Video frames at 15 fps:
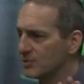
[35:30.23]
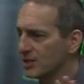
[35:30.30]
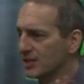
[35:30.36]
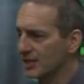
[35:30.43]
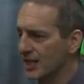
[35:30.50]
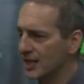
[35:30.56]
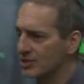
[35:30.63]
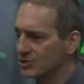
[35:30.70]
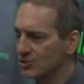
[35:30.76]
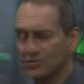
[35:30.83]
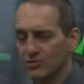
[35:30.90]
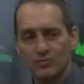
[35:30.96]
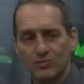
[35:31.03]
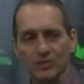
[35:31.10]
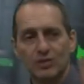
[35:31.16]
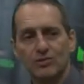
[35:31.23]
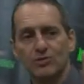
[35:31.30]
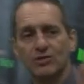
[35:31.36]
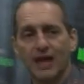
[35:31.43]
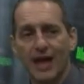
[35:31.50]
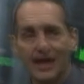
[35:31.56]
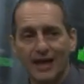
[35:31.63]
what a Gantt chart is really
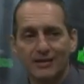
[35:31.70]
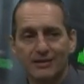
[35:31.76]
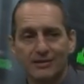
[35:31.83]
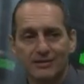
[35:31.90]
good at.